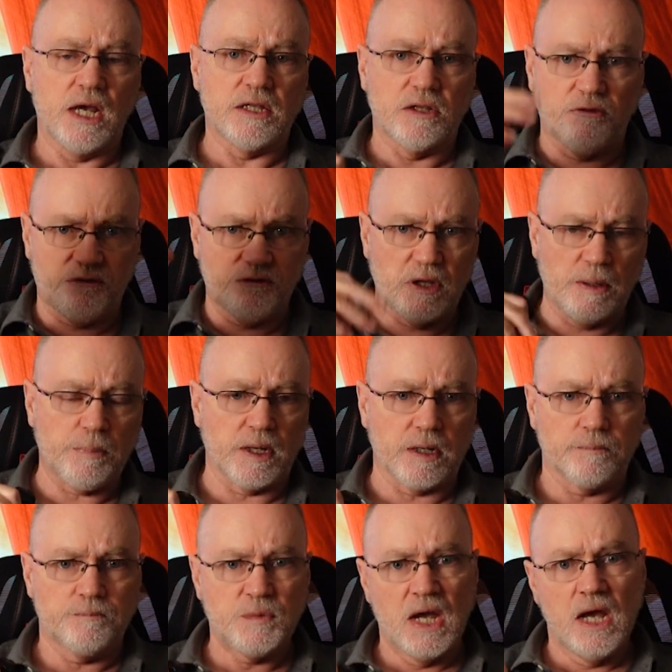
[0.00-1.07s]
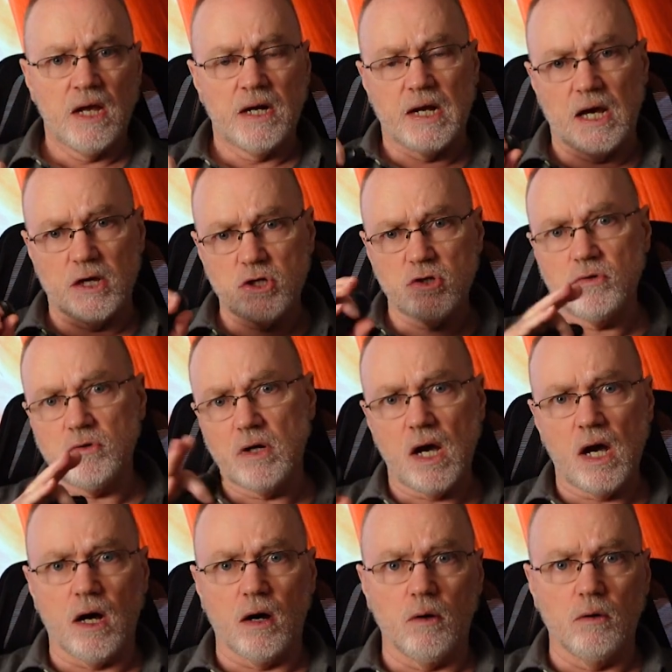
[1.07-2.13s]
and the flipping.
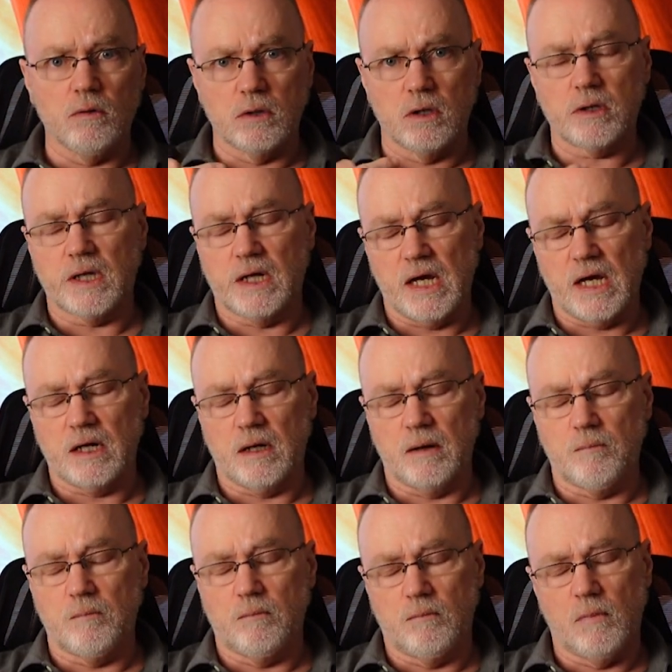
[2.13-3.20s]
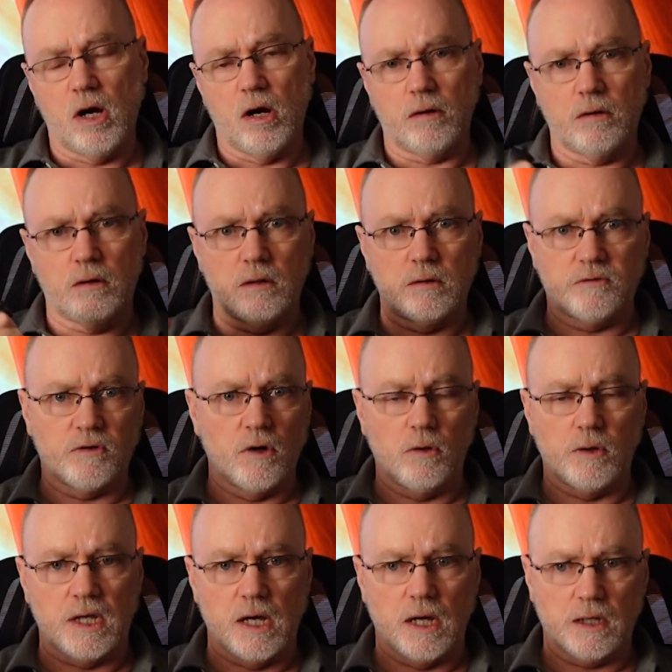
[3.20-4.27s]
Now, looking at a modern
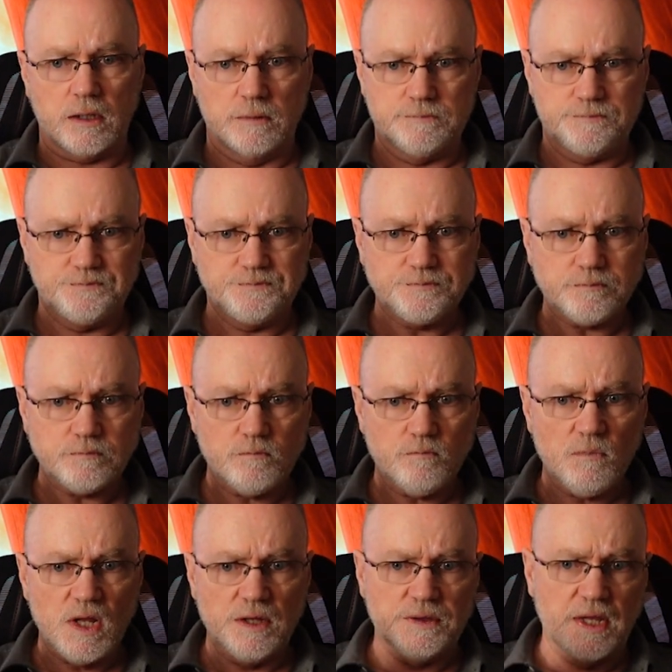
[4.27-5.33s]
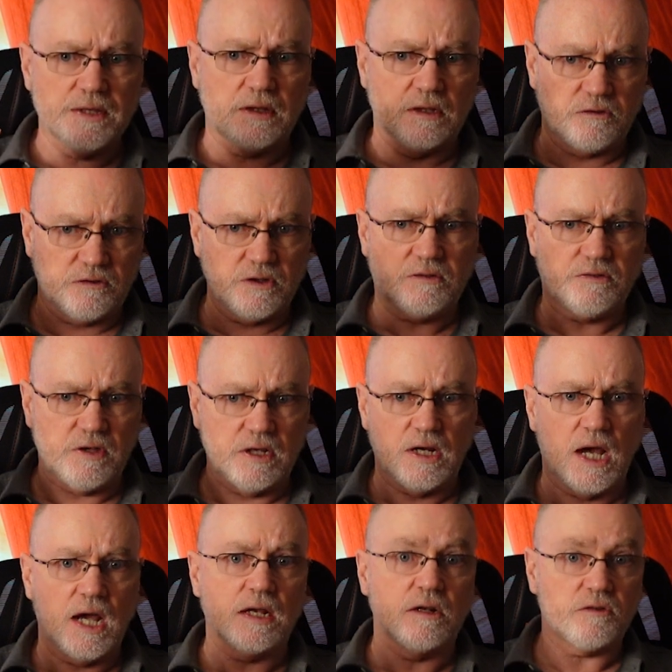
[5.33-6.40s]
zodiac, that the
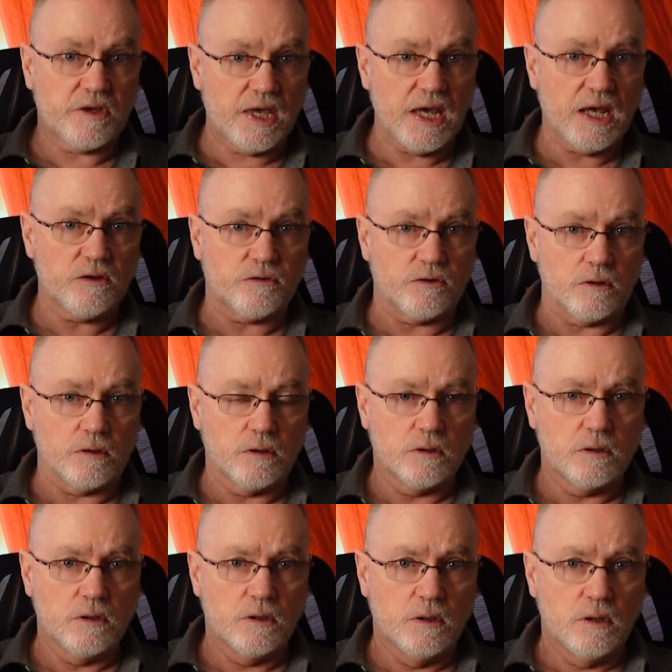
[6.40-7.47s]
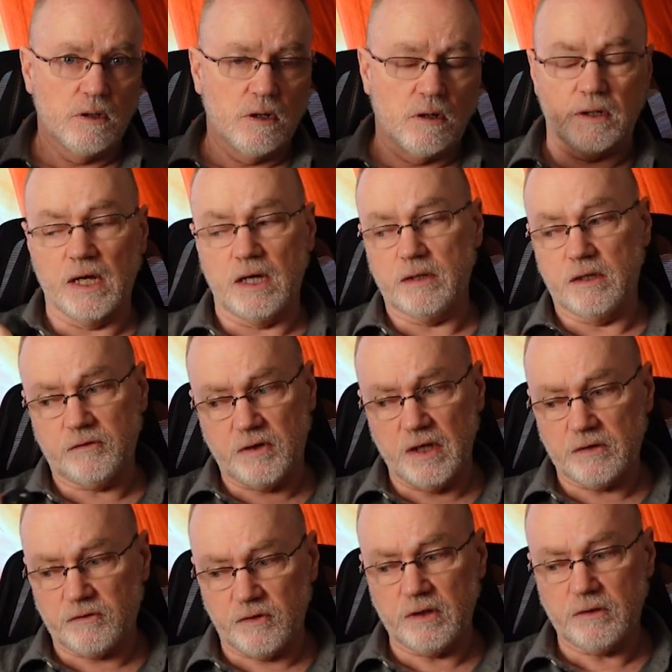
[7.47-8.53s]
69 is Cancer. Okay, and this
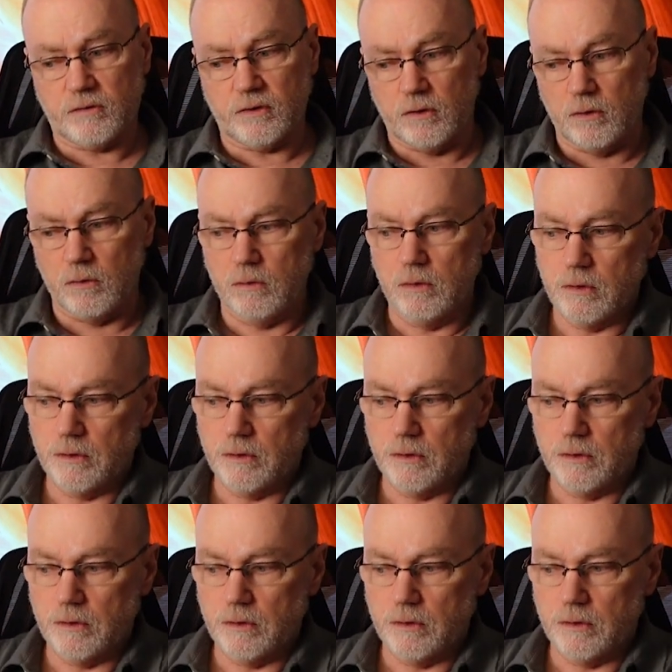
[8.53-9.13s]
gets into,